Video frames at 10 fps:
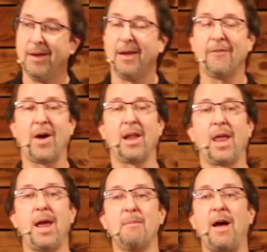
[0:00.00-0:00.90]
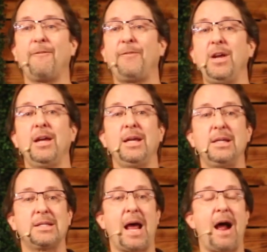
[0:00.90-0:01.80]
if I lay my
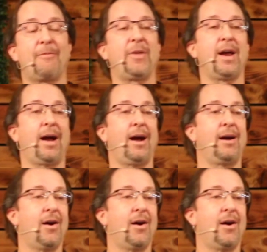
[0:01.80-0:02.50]
feelings out there,